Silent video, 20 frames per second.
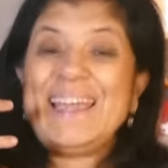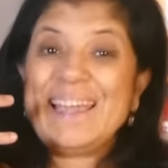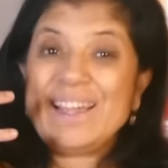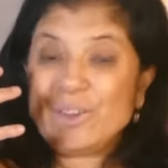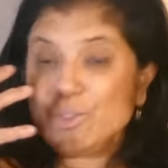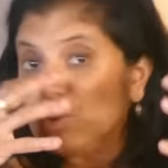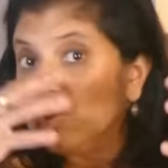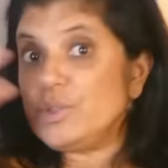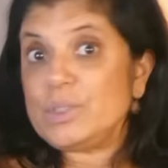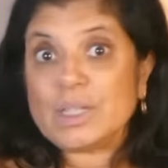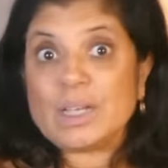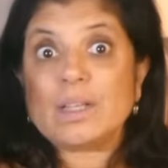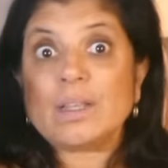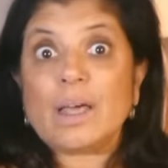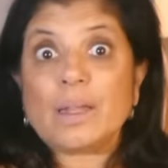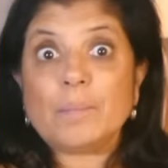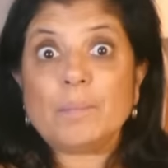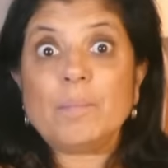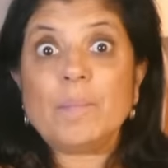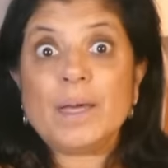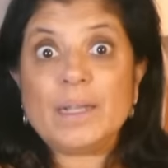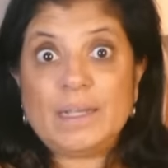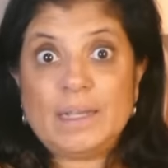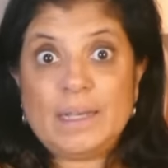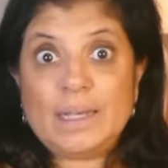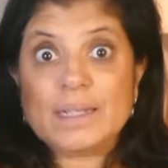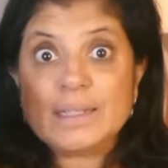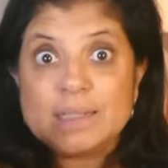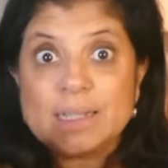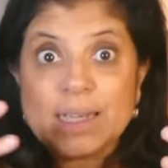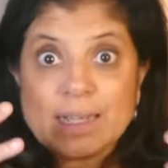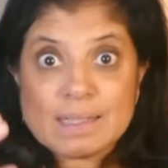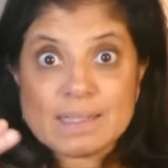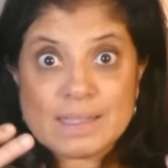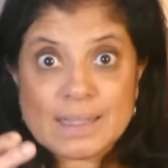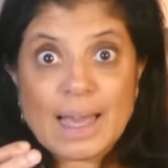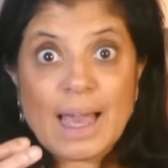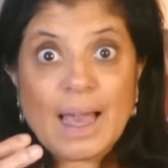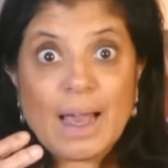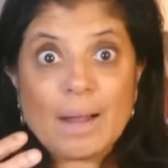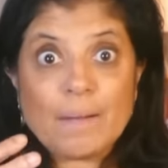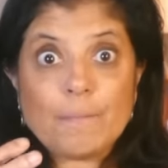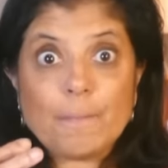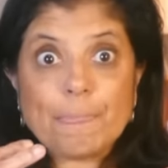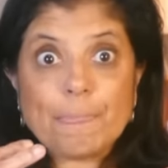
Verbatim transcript: or losing a lot of money. It takes that.